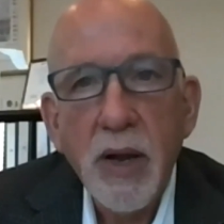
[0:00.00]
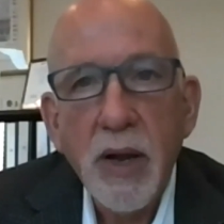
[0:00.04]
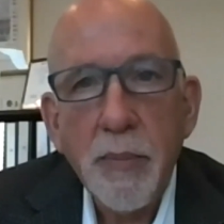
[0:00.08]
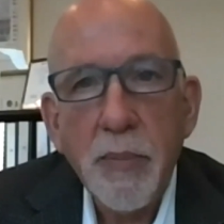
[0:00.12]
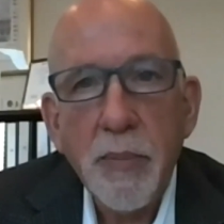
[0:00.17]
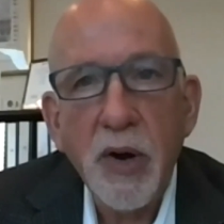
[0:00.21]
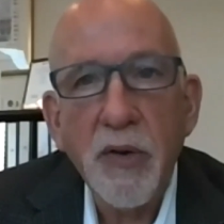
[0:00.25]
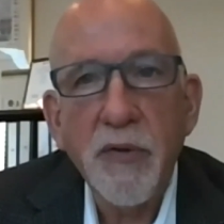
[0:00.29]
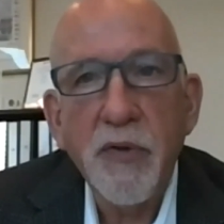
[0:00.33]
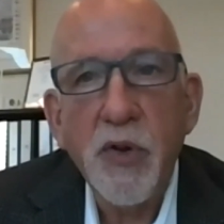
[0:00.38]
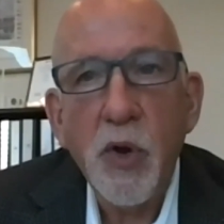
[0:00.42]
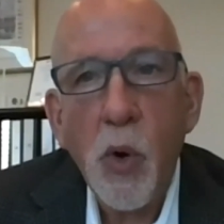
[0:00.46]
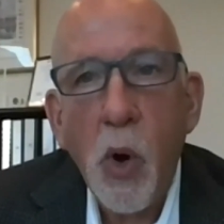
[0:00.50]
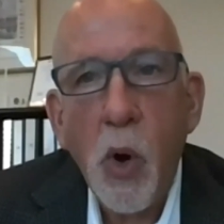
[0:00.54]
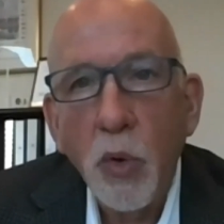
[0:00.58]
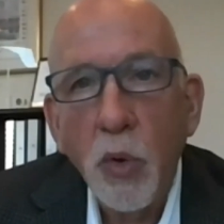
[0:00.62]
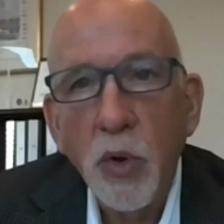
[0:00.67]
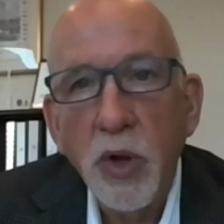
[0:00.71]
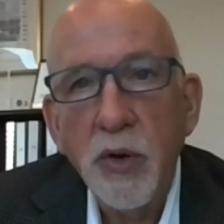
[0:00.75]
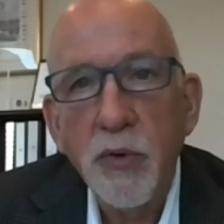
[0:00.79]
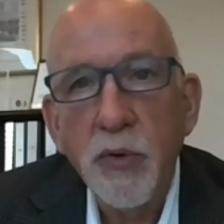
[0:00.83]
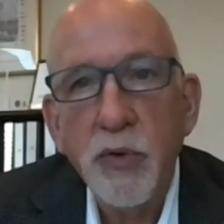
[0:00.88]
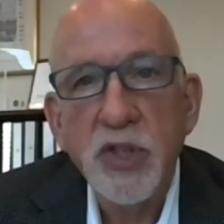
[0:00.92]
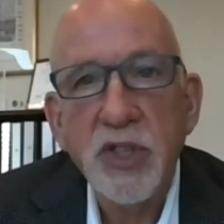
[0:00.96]
But if you
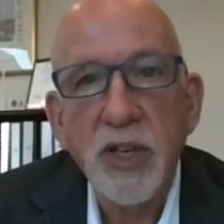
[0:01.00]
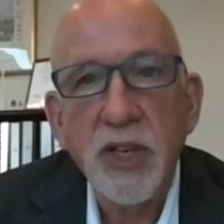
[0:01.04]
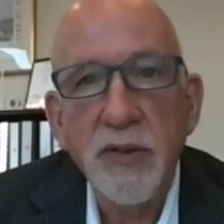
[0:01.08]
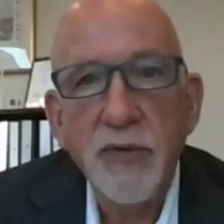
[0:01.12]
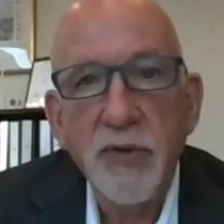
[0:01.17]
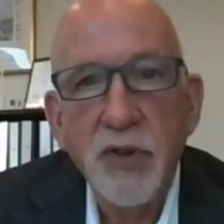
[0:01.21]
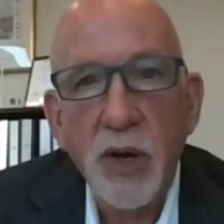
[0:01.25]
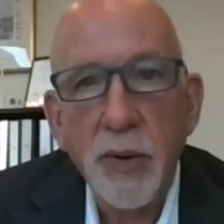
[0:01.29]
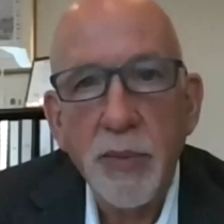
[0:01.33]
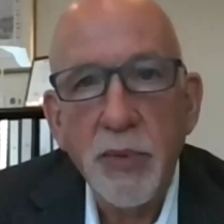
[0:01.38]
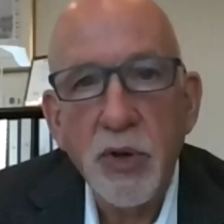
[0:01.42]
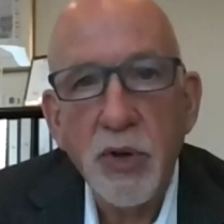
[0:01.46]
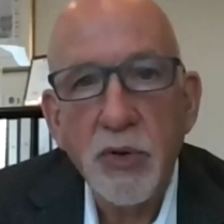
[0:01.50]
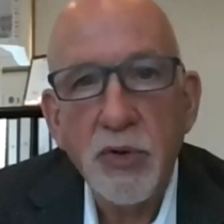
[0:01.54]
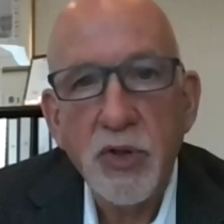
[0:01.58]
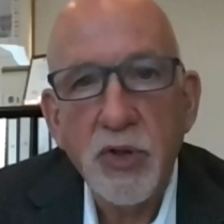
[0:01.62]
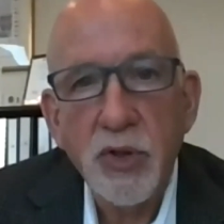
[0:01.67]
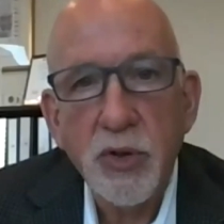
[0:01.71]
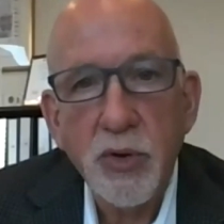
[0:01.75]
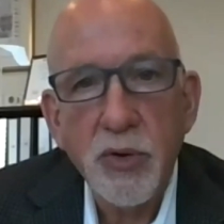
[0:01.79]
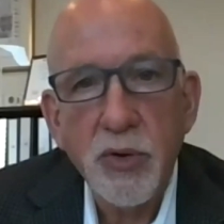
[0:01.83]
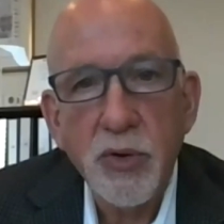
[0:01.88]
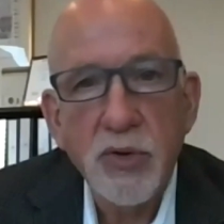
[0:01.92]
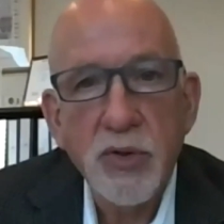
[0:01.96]
only receive
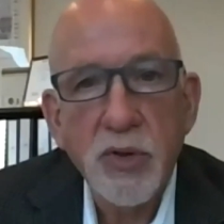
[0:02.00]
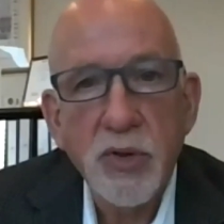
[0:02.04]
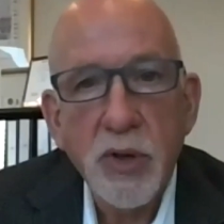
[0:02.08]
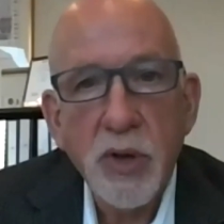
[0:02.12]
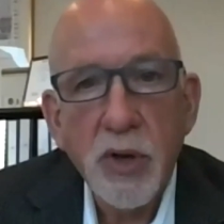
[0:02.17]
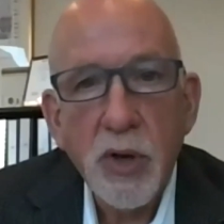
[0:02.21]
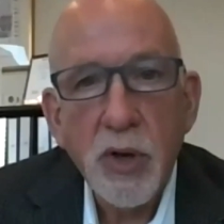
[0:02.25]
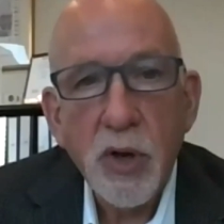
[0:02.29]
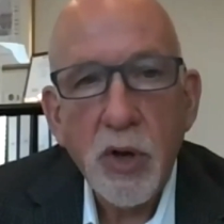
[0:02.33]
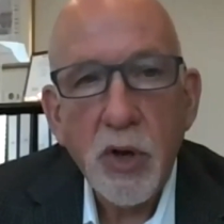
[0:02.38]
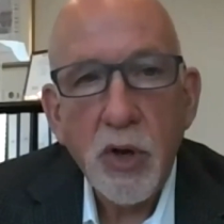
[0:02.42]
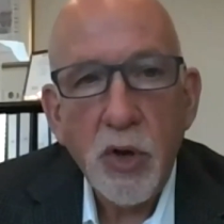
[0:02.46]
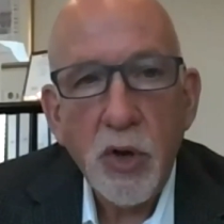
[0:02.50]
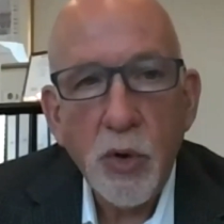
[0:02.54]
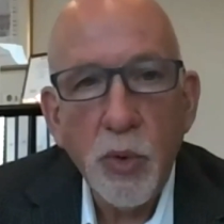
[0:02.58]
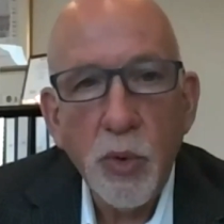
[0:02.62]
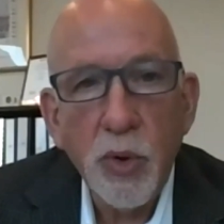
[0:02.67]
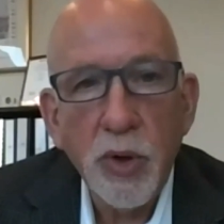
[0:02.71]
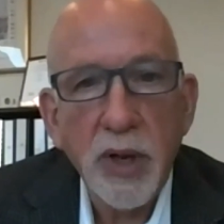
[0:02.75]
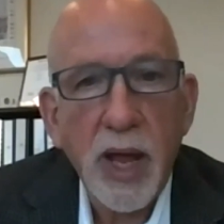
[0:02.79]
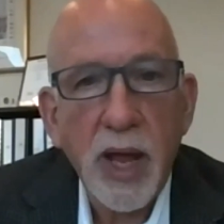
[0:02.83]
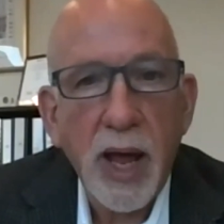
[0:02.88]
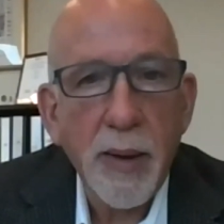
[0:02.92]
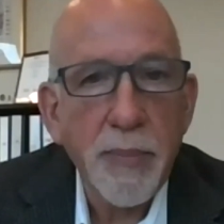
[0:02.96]
W-2s, you will
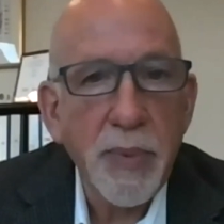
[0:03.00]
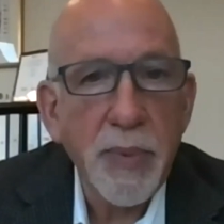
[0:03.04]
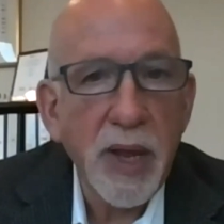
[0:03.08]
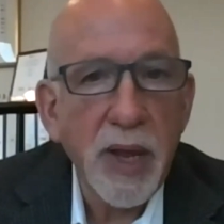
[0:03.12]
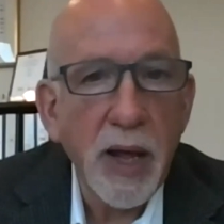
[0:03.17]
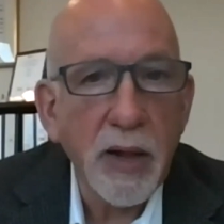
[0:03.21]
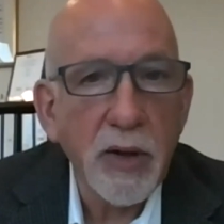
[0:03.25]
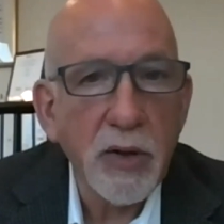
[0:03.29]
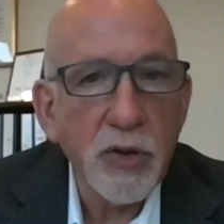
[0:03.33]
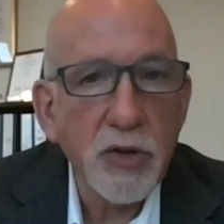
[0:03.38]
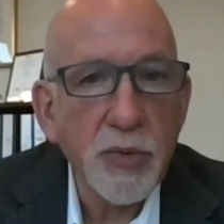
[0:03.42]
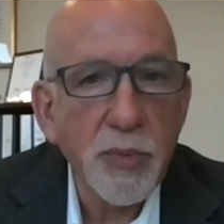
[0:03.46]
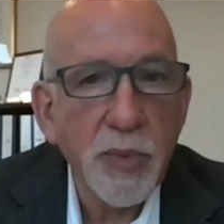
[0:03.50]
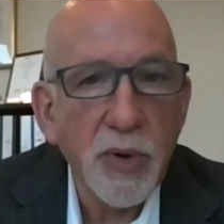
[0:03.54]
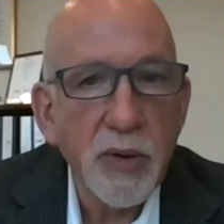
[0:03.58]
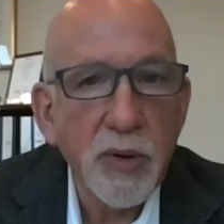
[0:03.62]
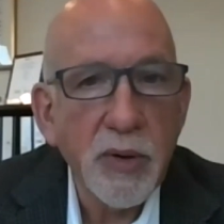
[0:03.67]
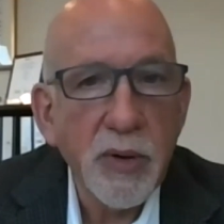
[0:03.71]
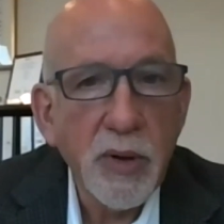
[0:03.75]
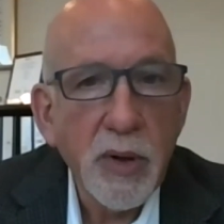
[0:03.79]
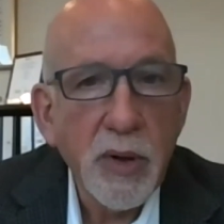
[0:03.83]
not be eligible.